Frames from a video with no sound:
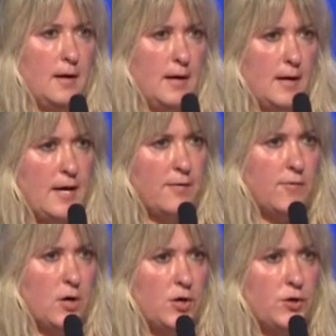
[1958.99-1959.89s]
I have
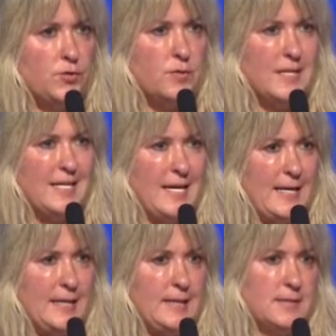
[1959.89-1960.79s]

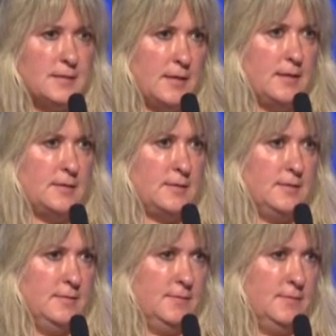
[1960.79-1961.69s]
180 sites.
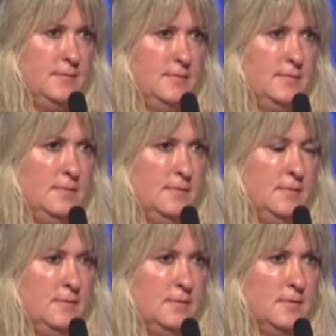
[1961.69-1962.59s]

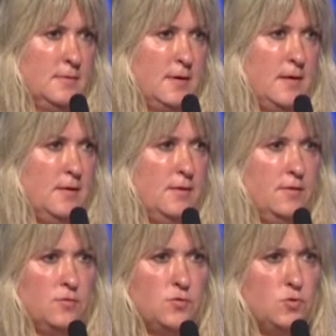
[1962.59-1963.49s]
Okay,
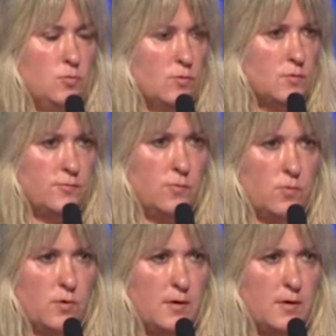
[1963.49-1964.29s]
there's numerous for work